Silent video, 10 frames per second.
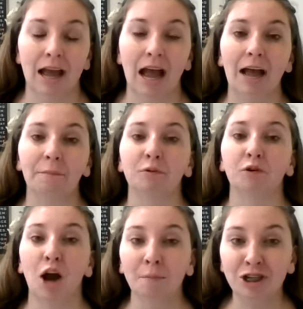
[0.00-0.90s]
I
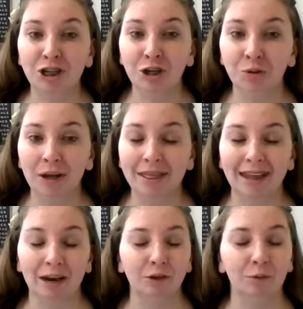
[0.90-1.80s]
promise you
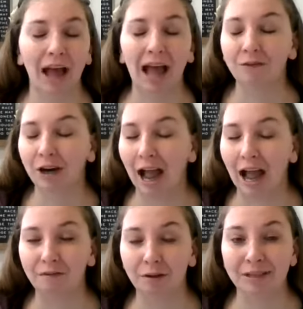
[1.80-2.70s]
that if you ever
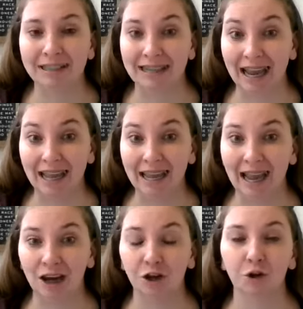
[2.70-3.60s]
have a mistake
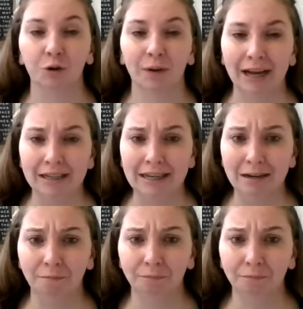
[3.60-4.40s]
and you correct it